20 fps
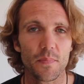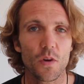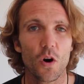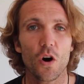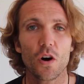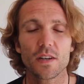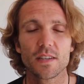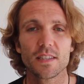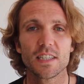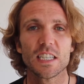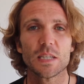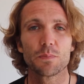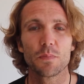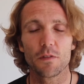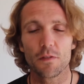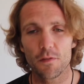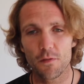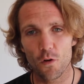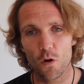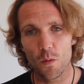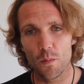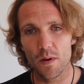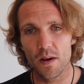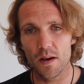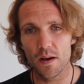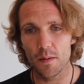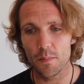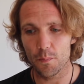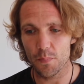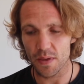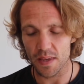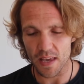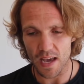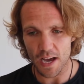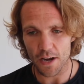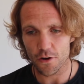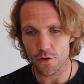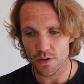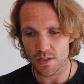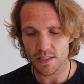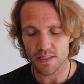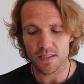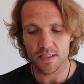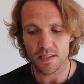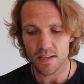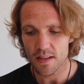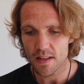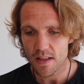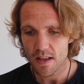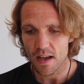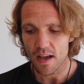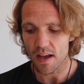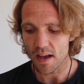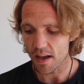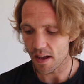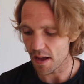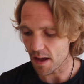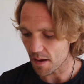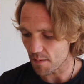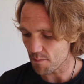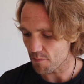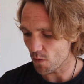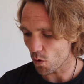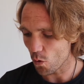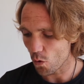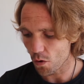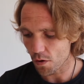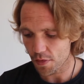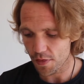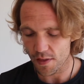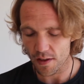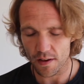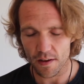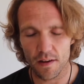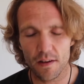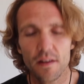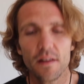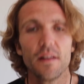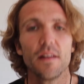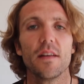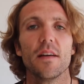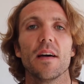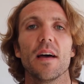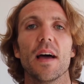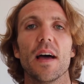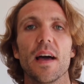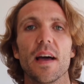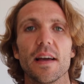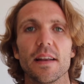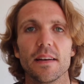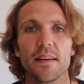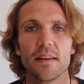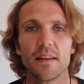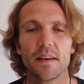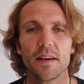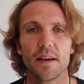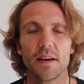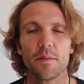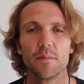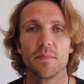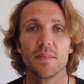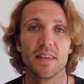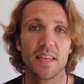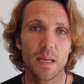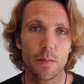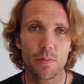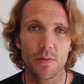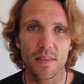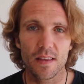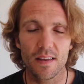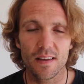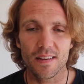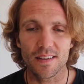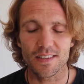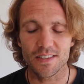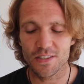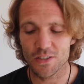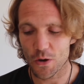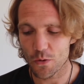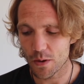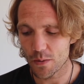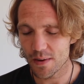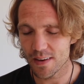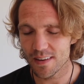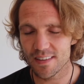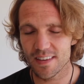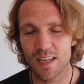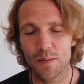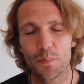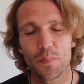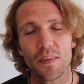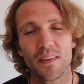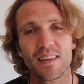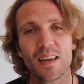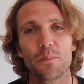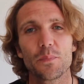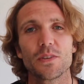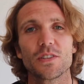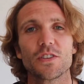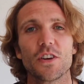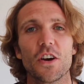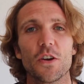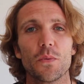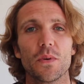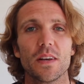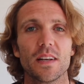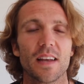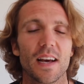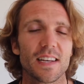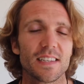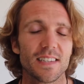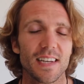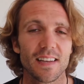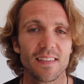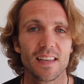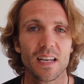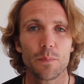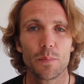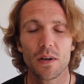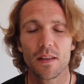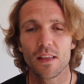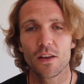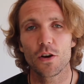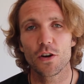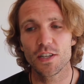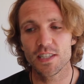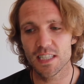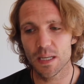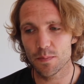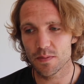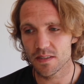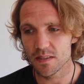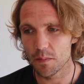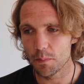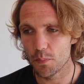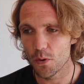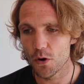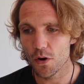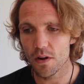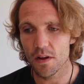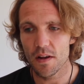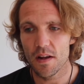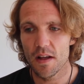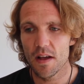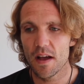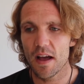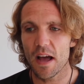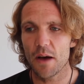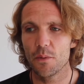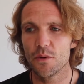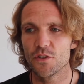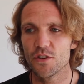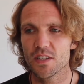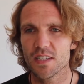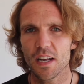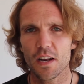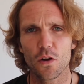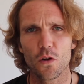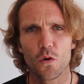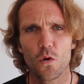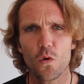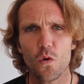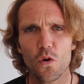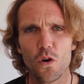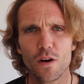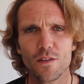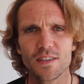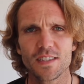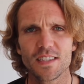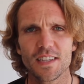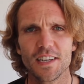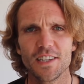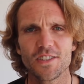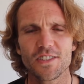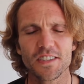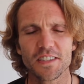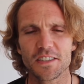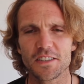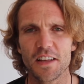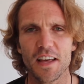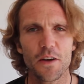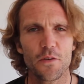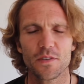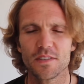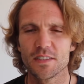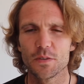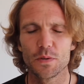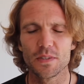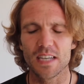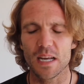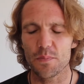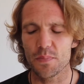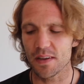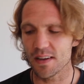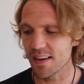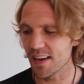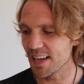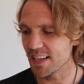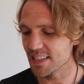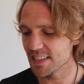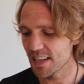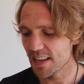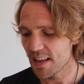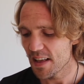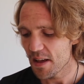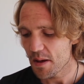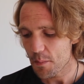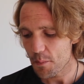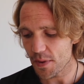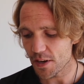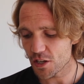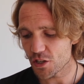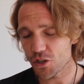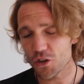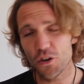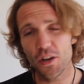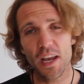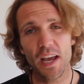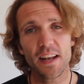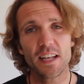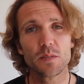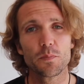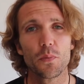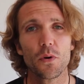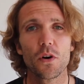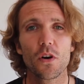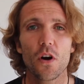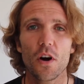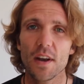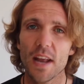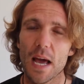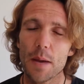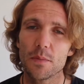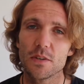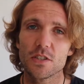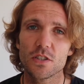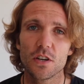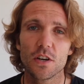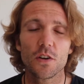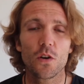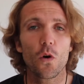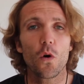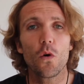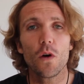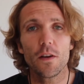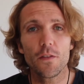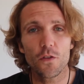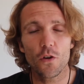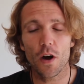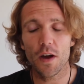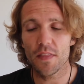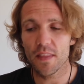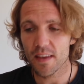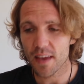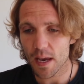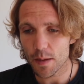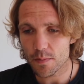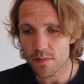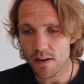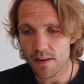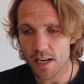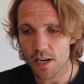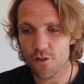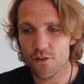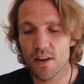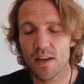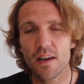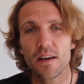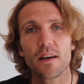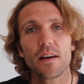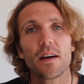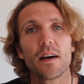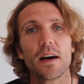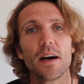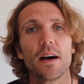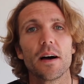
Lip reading: artist, performer, pianist, author, and deep thinker. So we went deep in this episode. We dissected a bit of the concepts in the book, and we just had a cool conversation. So it was epic, guys. Make sure to get his book on Amazon, or if you are in the Cape Town area,